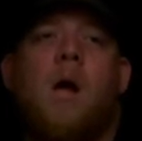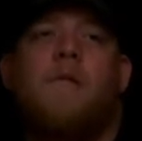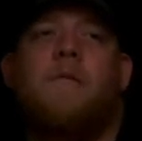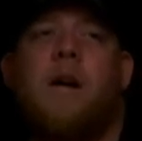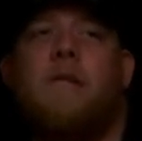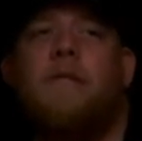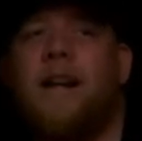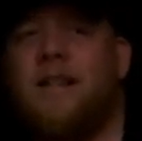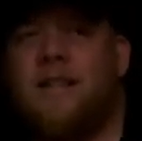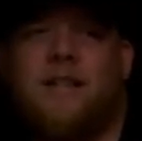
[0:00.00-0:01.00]
Final
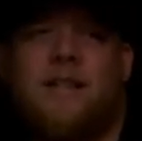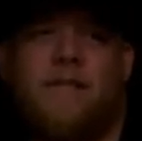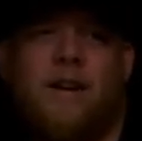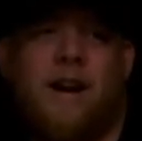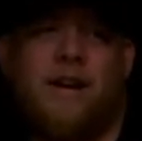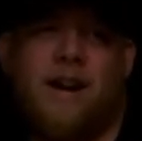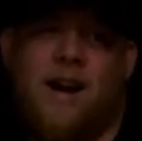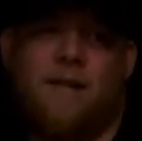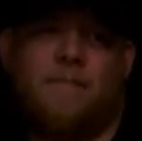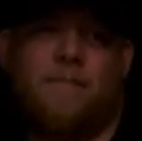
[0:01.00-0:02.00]
Fantasy 7, 8,
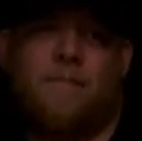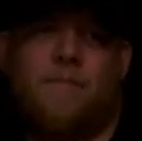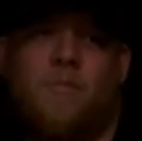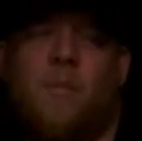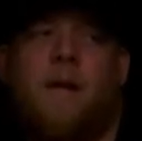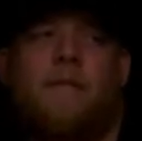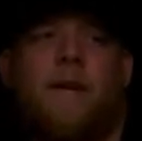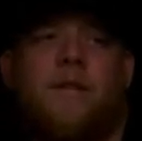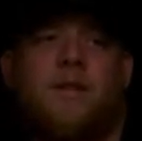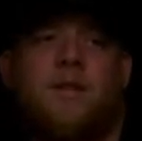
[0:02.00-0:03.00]
9 were my
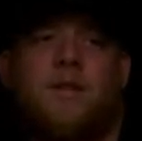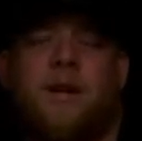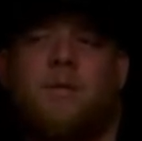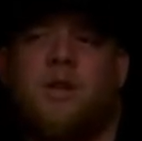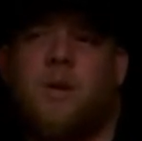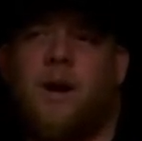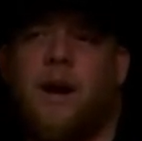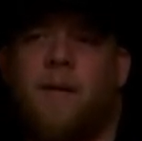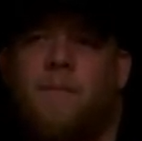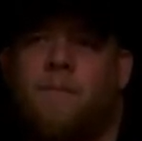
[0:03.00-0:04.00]
favorites. 10 was
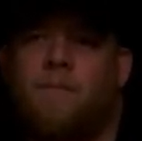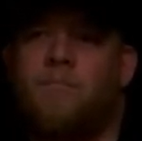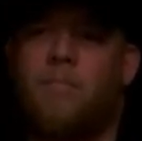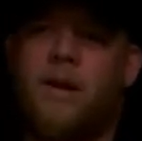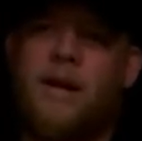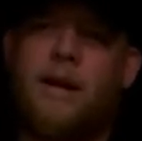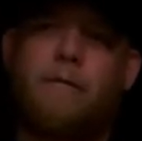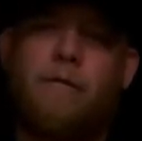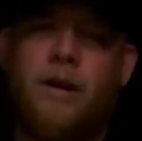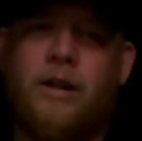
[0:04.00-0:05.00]
okay, but it got
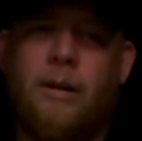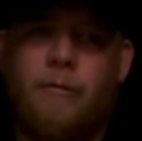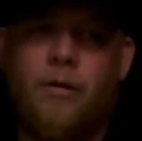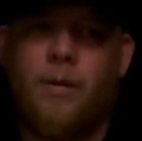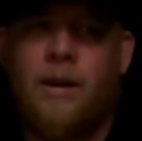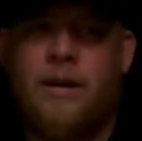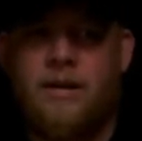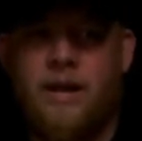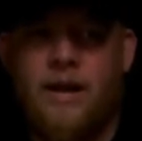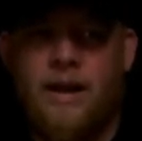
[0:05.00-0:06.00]
fucked up for me when I was
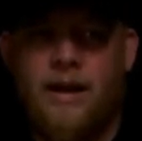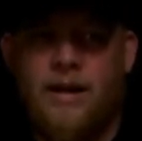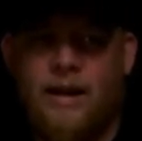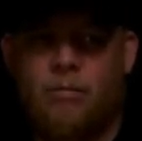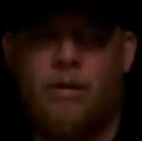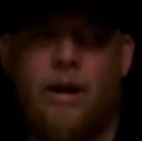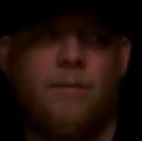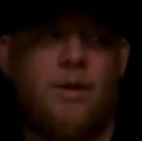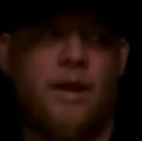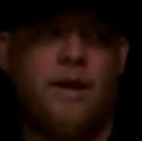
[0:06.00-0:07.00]
a kid. I got like right
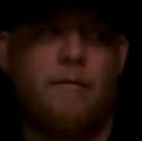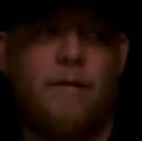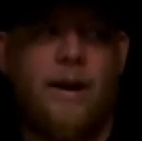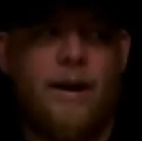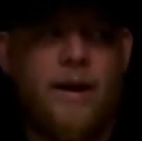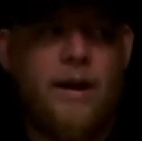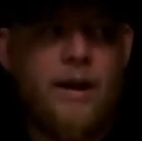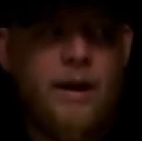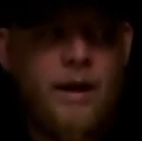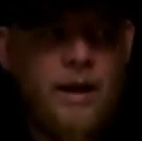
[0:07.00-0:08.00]
up to the end fight,
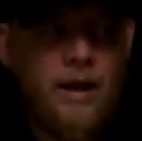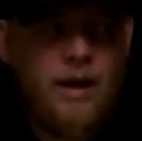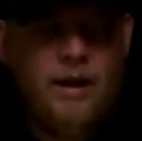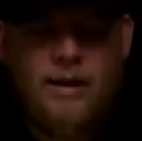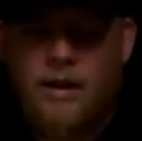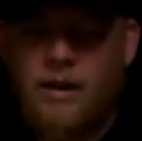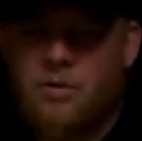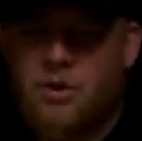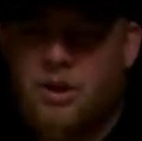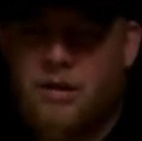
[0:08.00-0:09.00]
and then a little
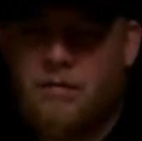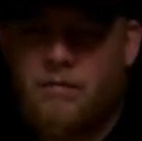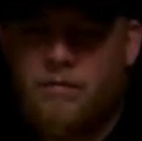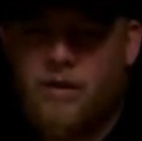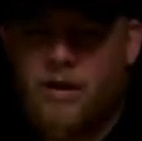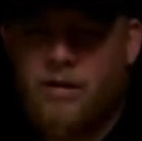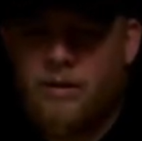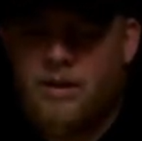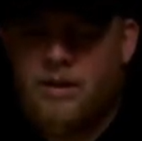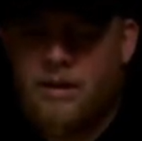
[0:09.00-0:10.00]
shit fucking
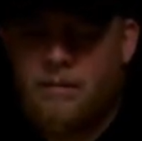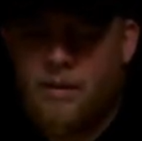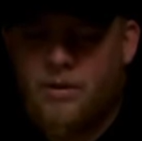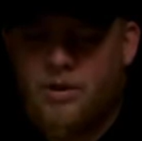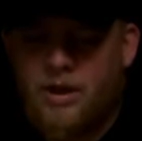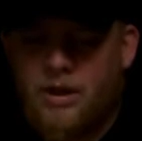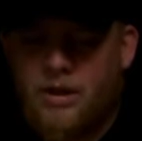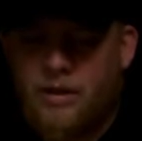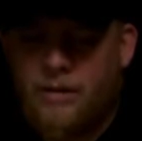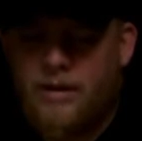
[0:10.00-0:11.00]
reset my machine
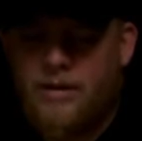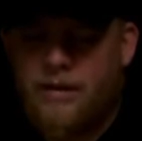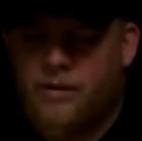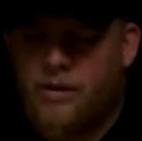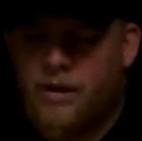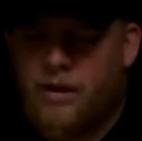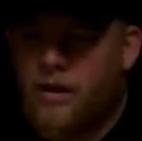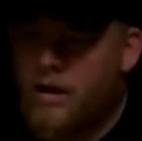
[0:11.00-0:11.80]
and erased everything.